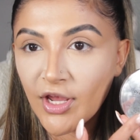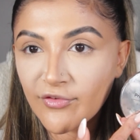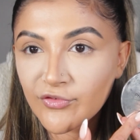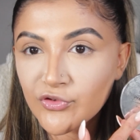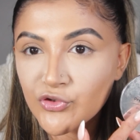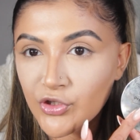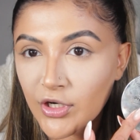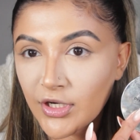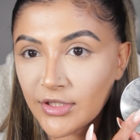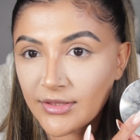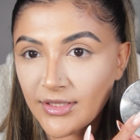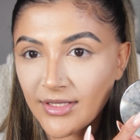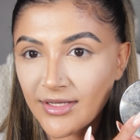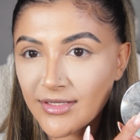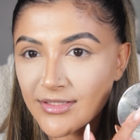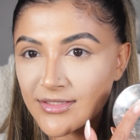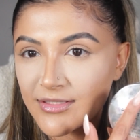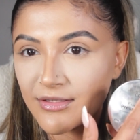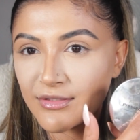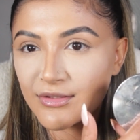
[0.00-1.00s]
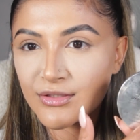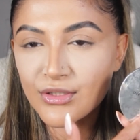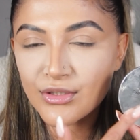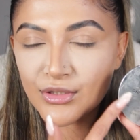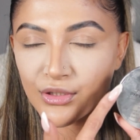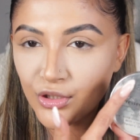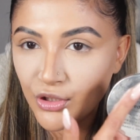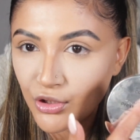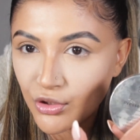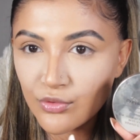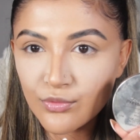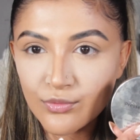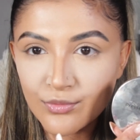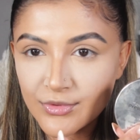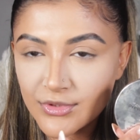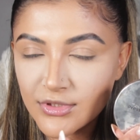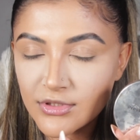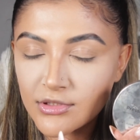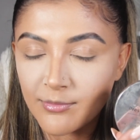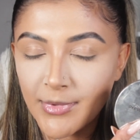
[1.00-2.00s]
you haven't tried this,
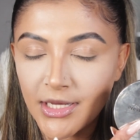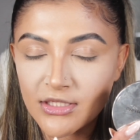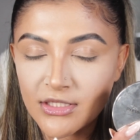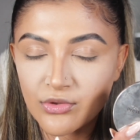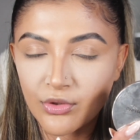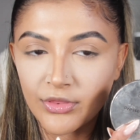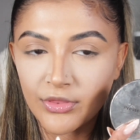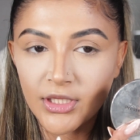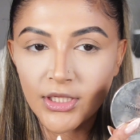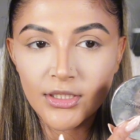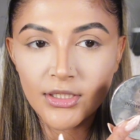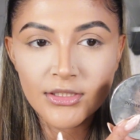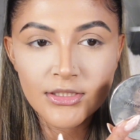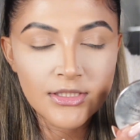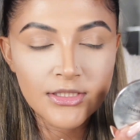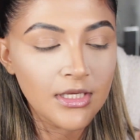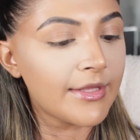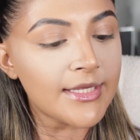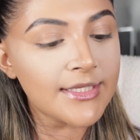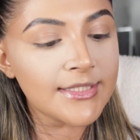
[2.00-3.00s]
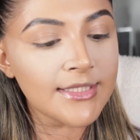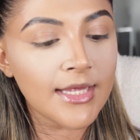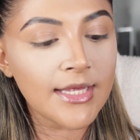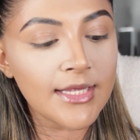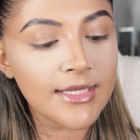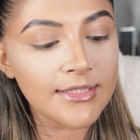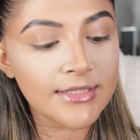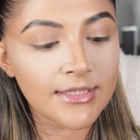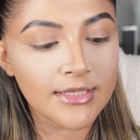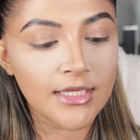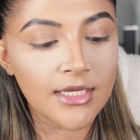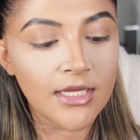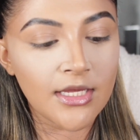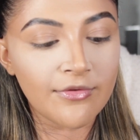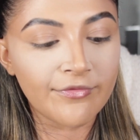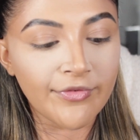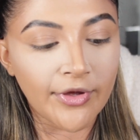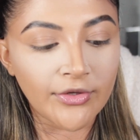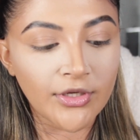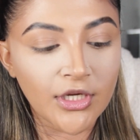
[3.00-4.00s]
excuse the mess on this. This is the
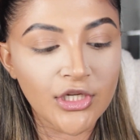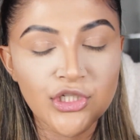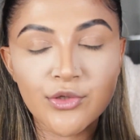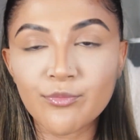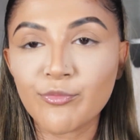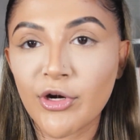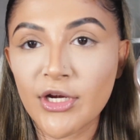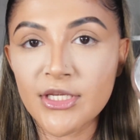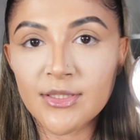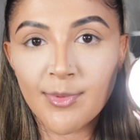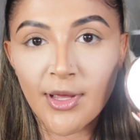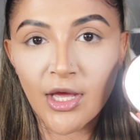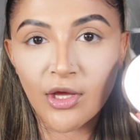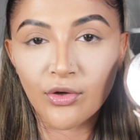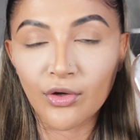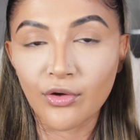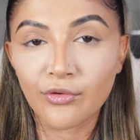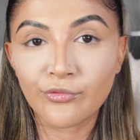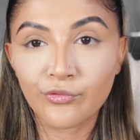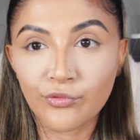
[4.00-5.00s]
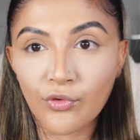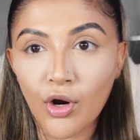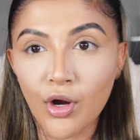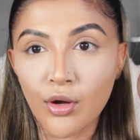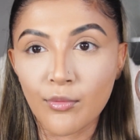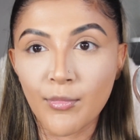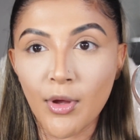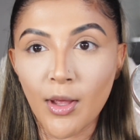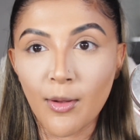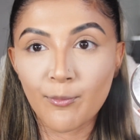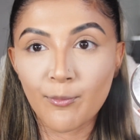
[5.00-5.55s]
foundation pressed powder from